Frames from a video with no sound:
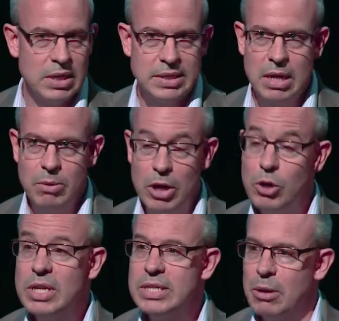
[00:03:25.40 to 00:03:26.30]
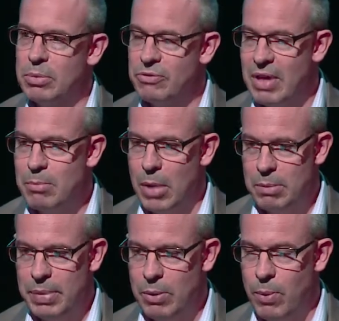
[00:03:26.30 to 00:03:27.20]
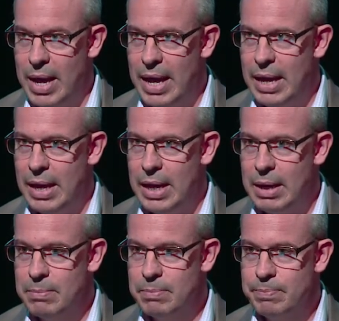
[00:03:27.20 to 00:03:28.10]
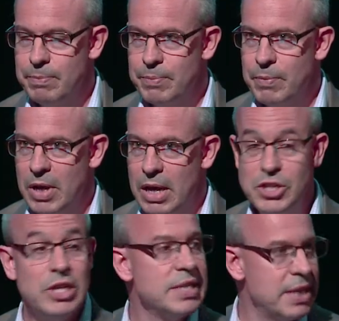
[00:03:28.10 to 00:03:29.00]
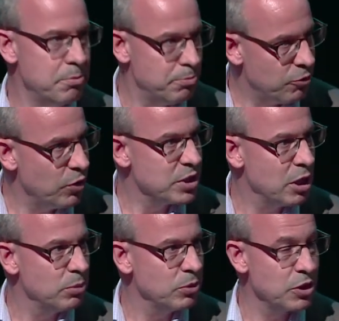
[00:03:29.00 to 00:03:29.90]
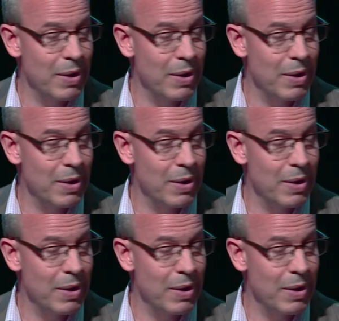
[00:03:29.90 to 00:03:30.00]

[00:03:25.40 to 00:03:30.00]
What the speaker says: So a good example of that might be where agility, for example.